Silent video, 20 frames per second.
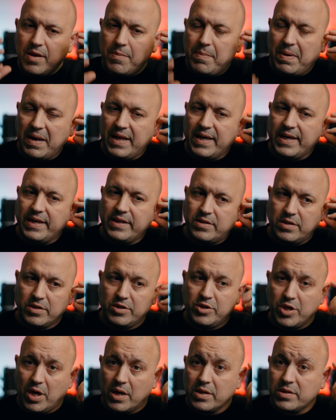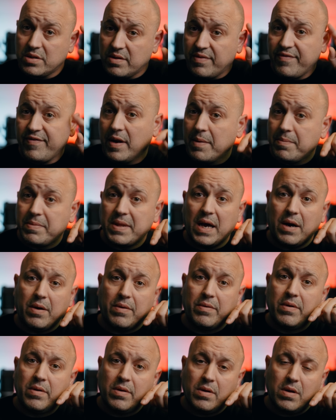the ability to just flip
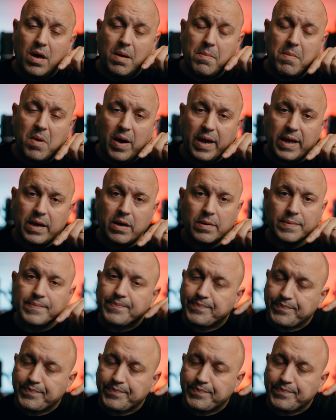down a mic